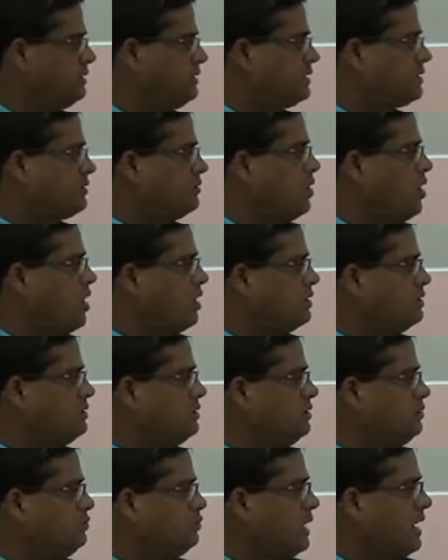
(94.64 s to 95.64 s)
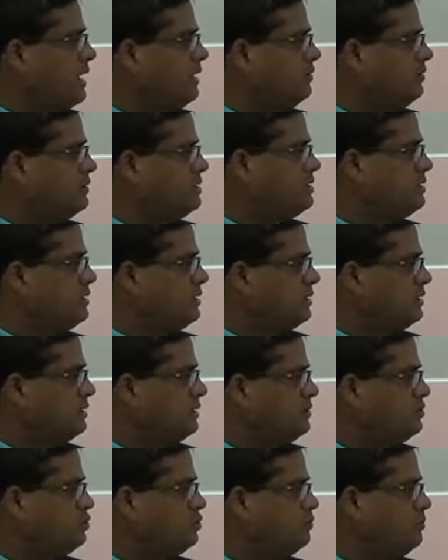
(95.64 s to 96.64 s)
the technology to enrich
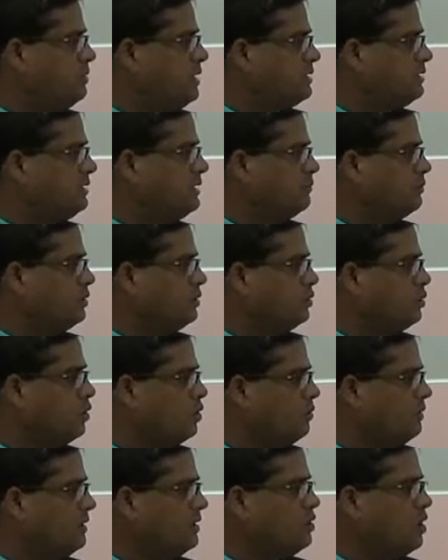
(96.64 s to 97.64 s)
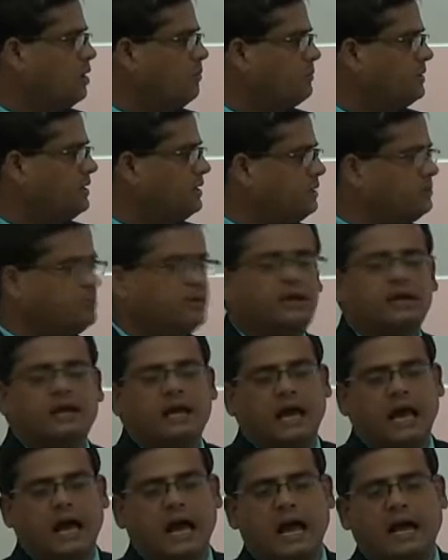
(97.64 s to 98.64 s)
learners to make them globally competitive
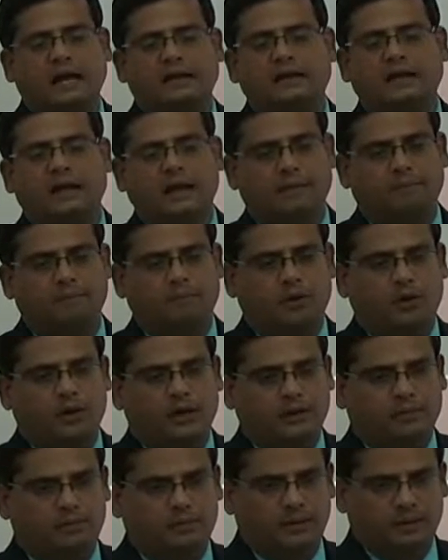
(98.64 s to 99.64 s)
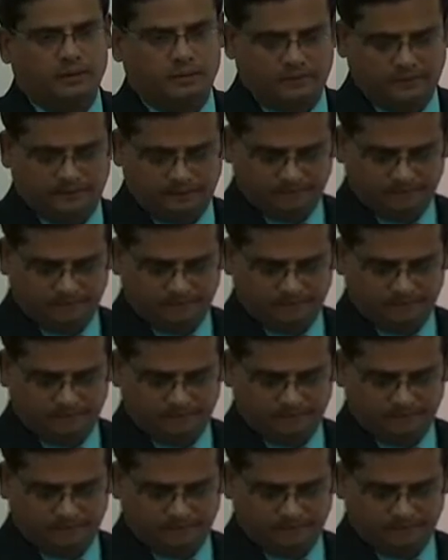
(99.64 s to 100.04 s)
and employable.